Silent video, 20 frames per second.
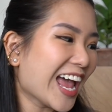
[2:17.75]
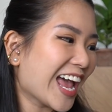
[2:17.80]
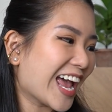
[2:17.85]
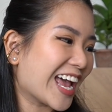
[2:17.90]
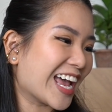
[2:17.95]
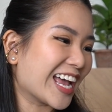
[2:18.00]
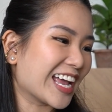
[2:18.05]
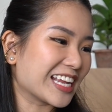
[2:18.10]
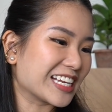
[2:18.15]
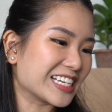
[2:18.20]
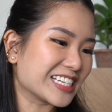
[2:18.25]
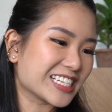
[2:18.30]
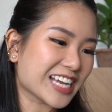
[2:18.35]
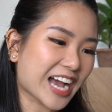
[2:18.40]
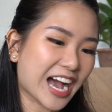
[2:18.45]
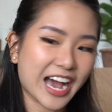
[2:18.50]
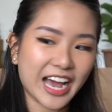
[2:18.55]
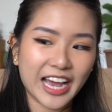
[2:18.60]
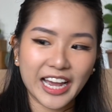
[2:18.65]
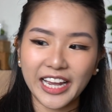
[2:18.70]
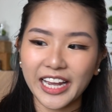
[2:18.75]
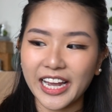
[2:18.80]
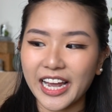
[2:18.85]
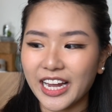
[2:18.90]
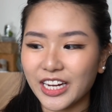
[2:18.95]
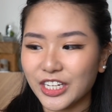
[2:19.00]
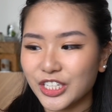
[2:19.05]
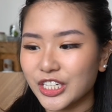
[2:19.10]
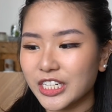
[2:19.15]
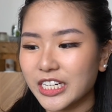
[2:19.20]
and I
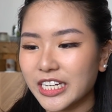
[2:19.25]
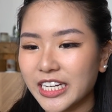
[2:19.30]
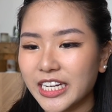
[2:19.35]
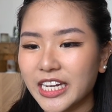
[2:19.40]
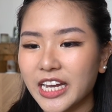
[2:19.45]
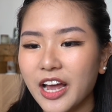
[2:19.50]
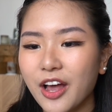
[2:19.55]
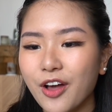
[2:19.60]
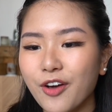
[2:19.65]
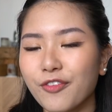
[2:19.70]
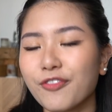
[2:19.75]
actually